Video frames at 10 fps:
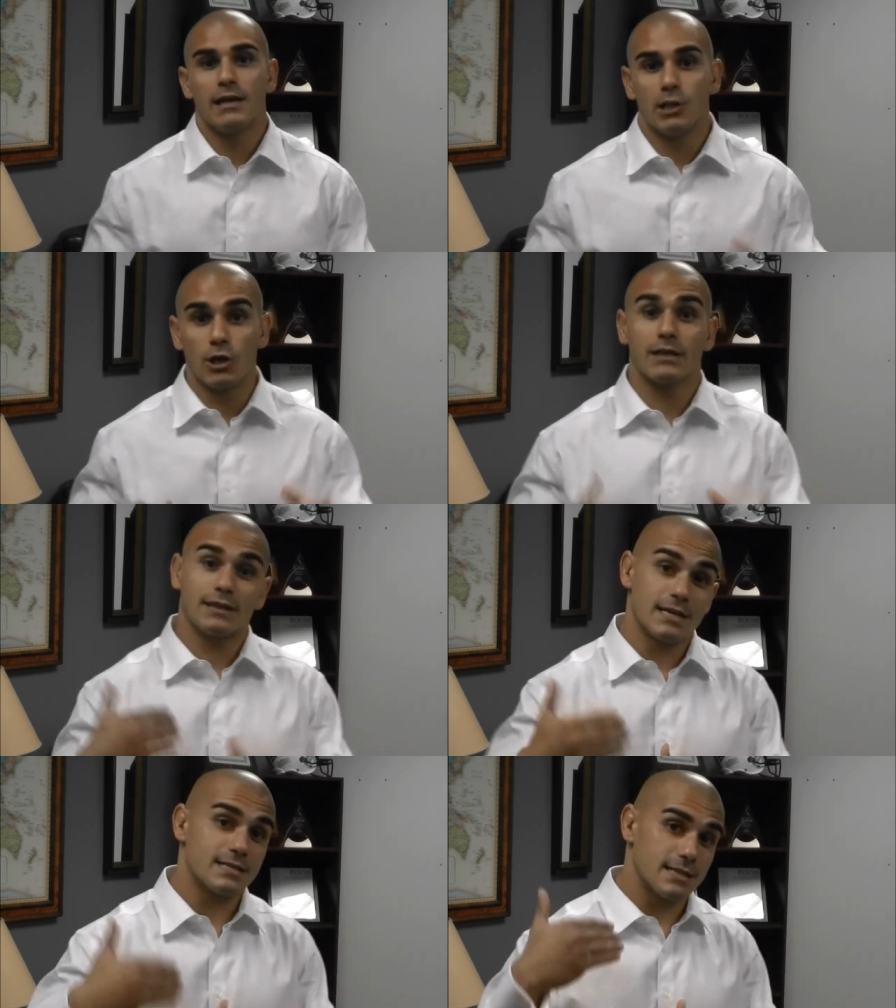Look at
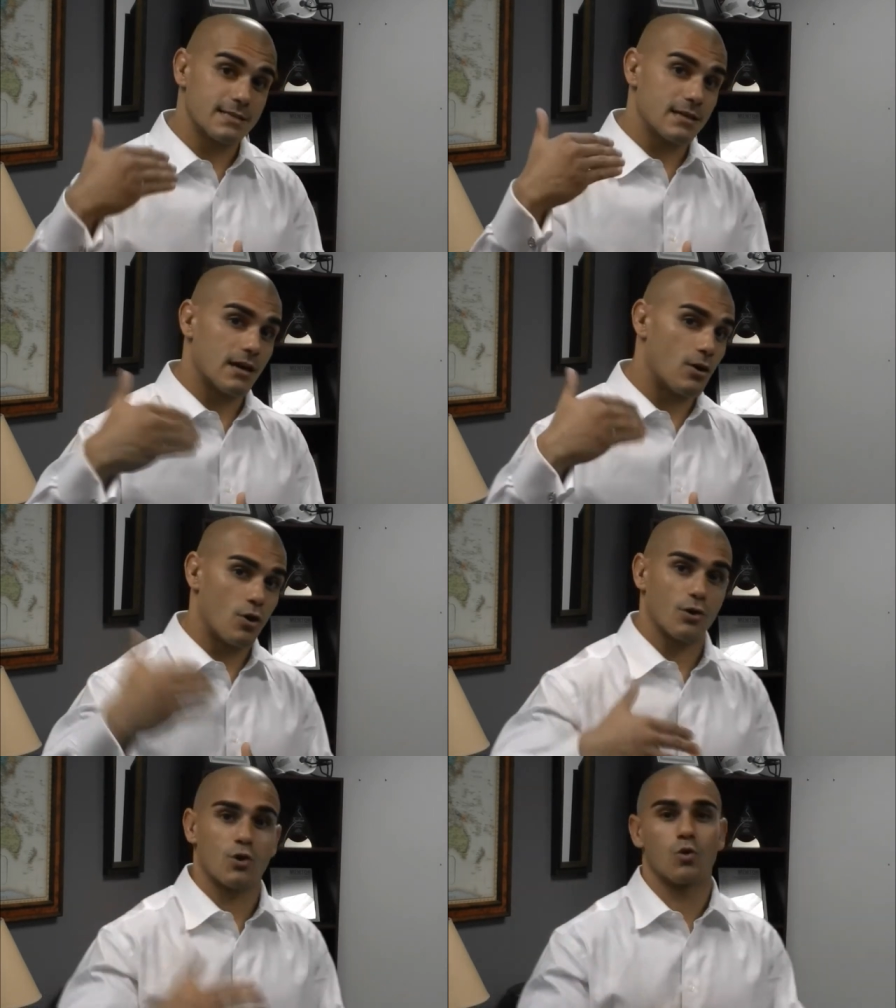this as uh,
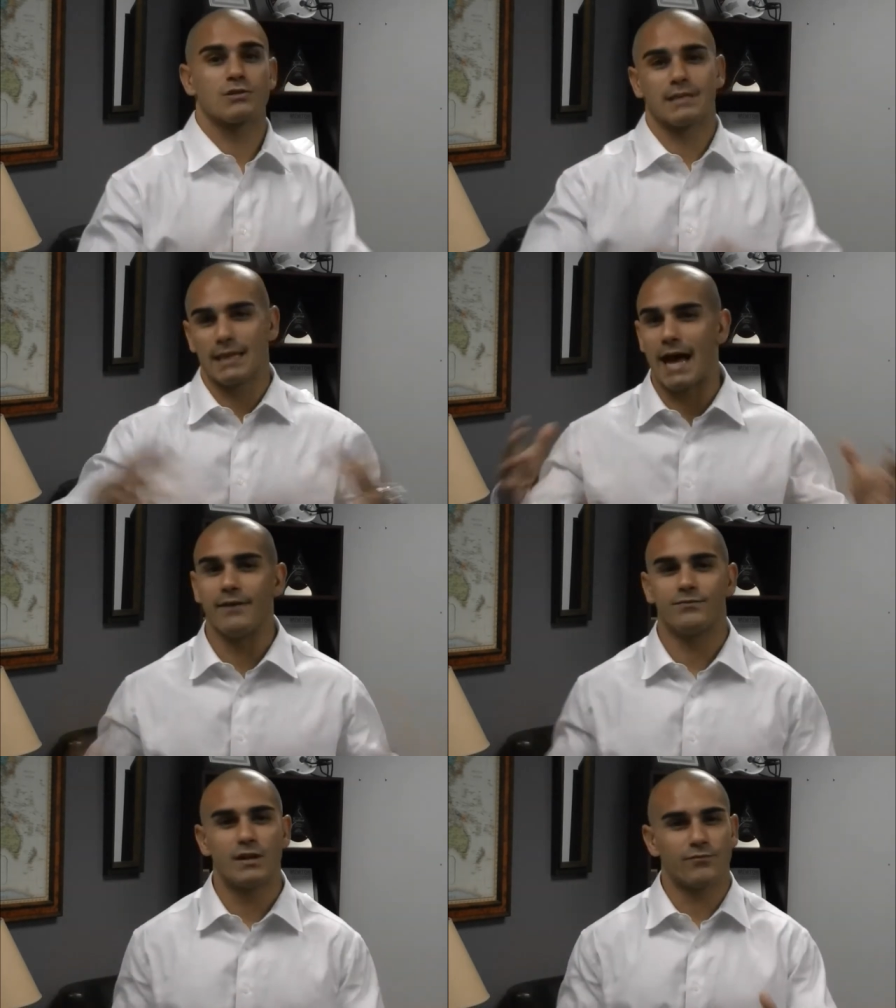on the course of
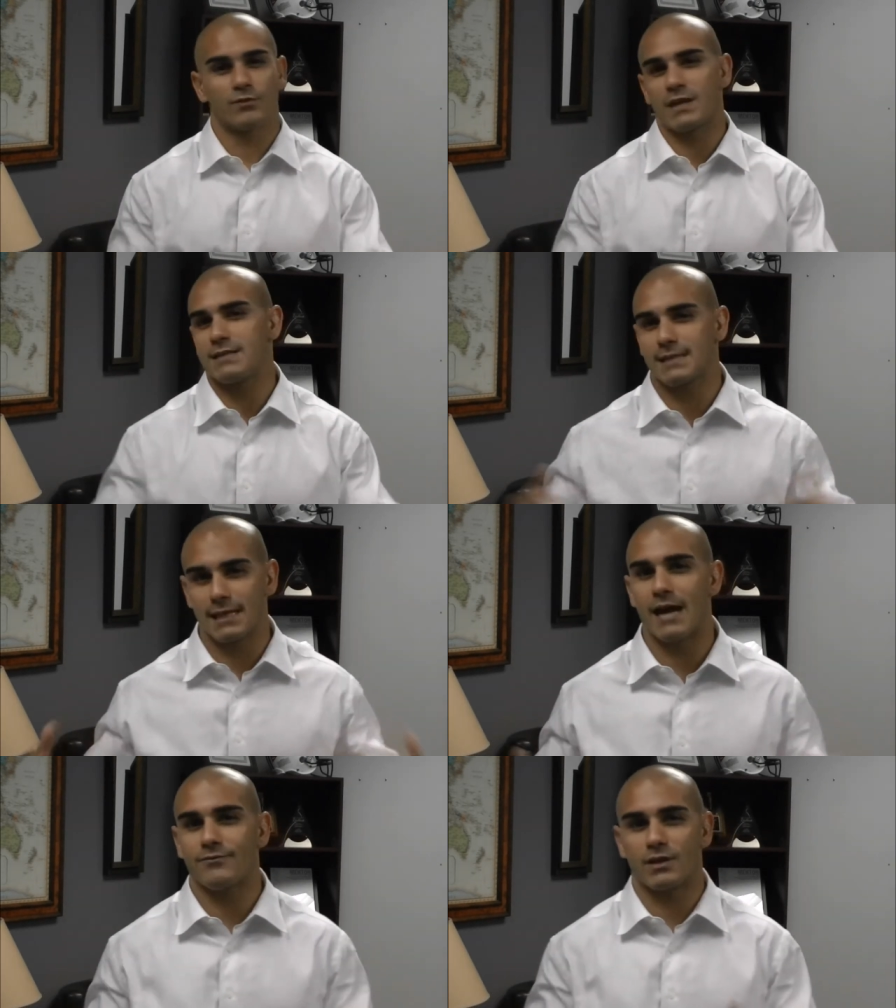life, different things in
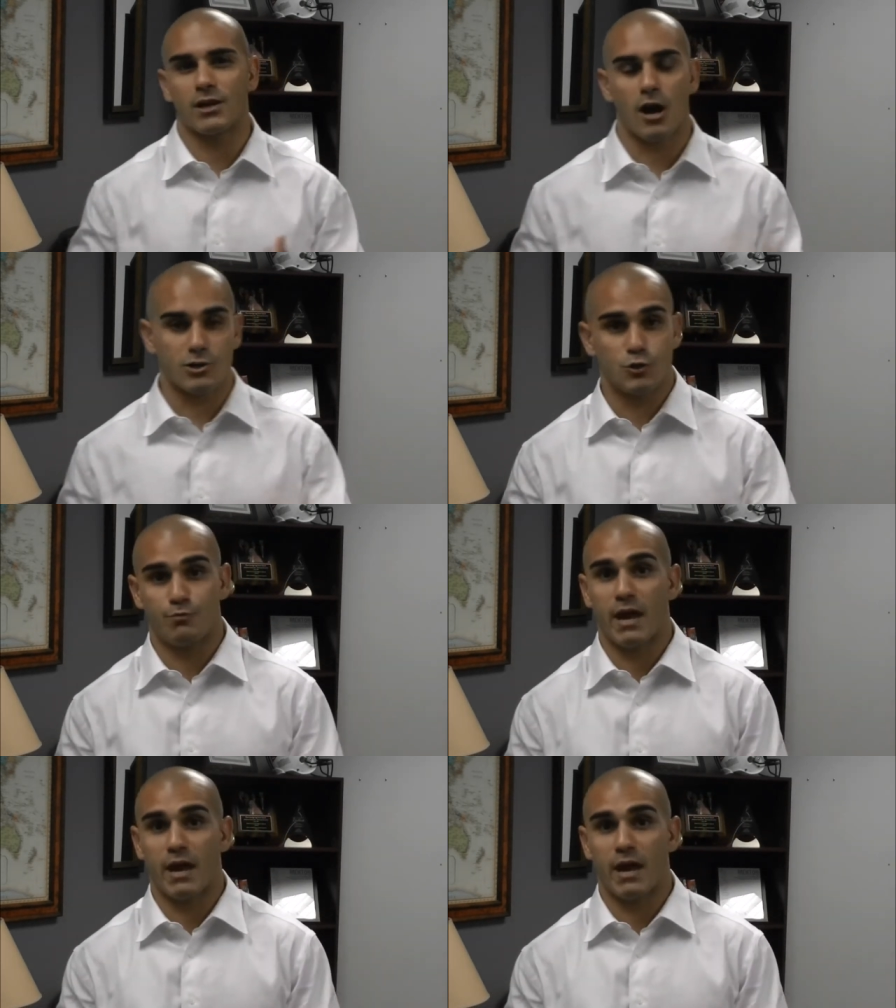life that cause you